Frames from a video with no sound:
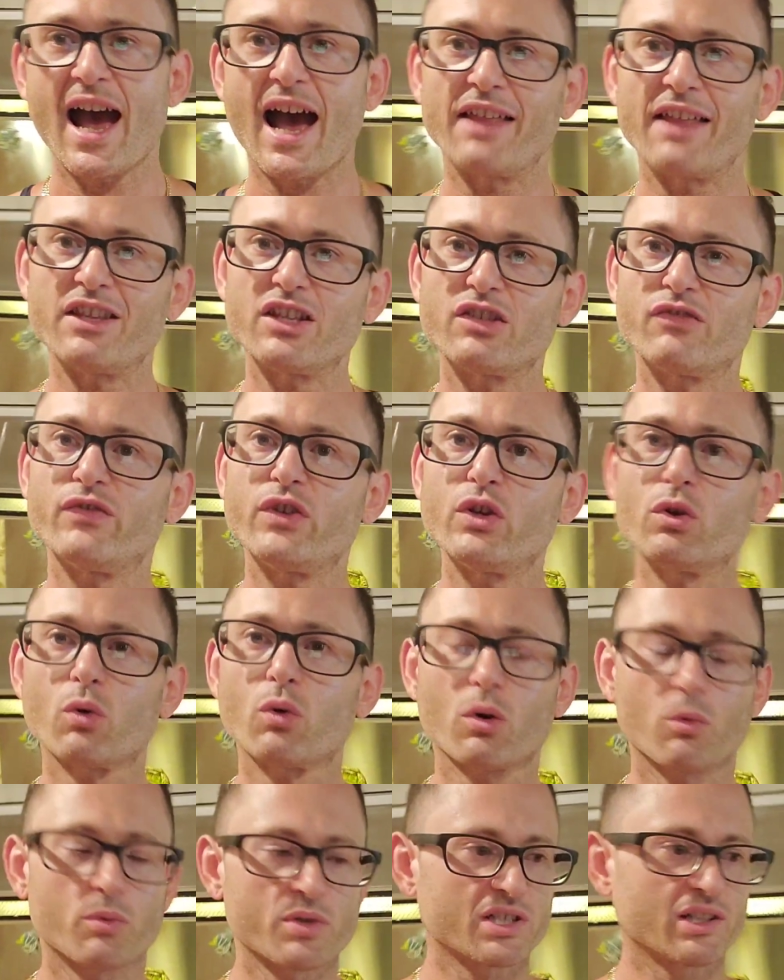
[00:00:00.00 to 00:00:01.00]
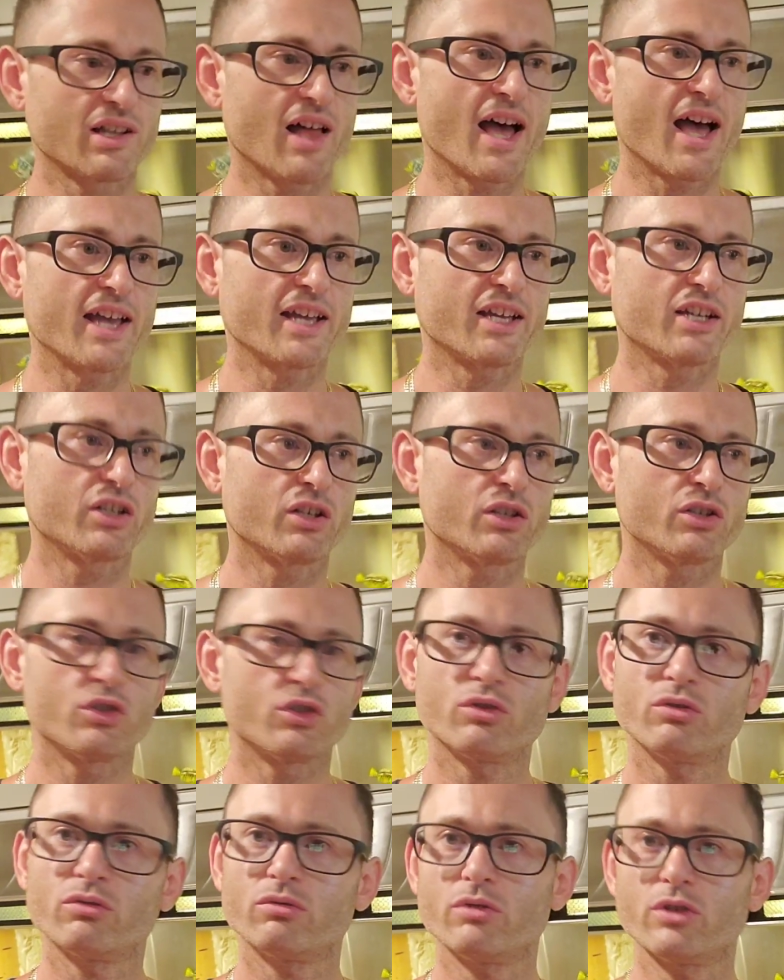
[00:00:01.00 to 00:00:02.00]
and this viewer was like,
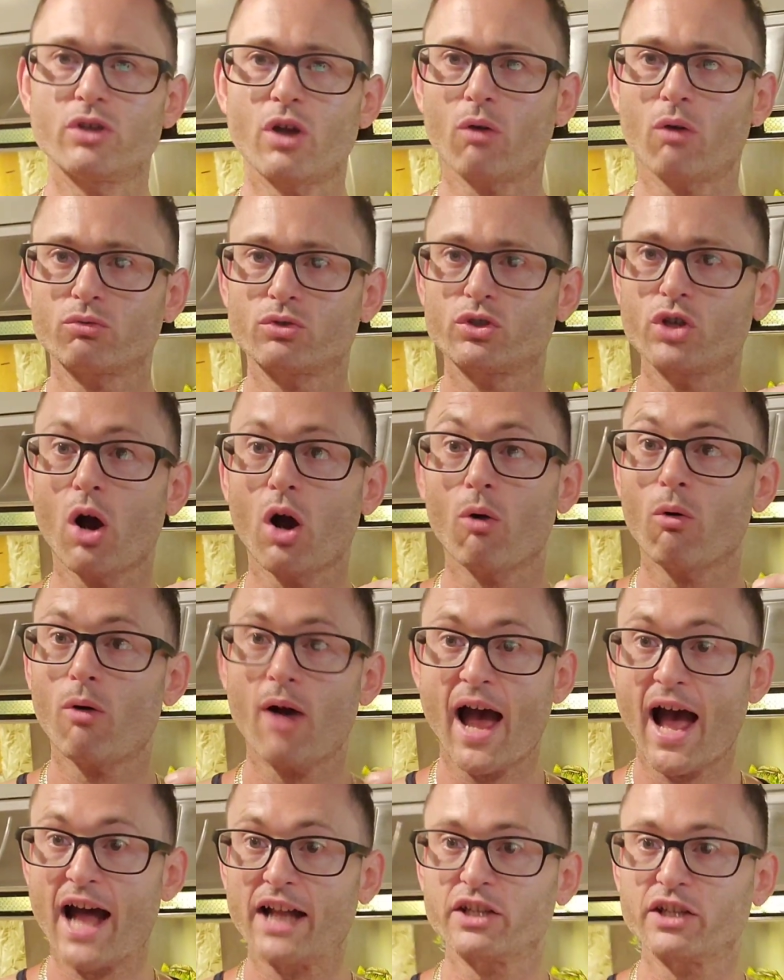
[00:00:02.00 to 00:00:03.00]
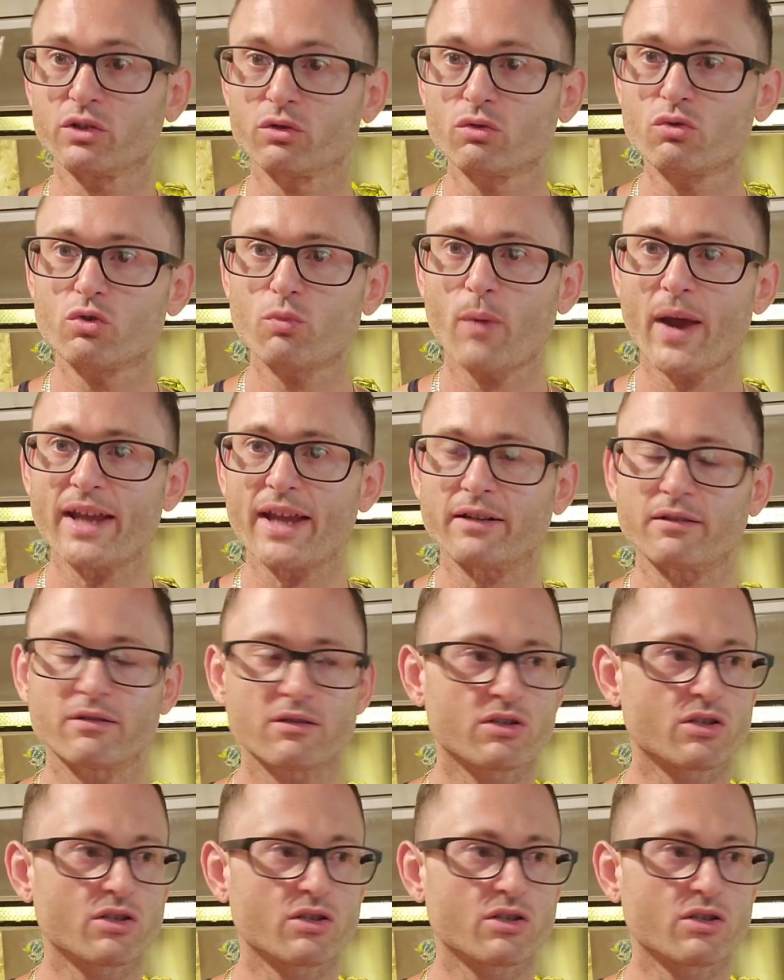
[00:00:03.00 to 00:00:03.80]
you know, Joe, how do you lose weight?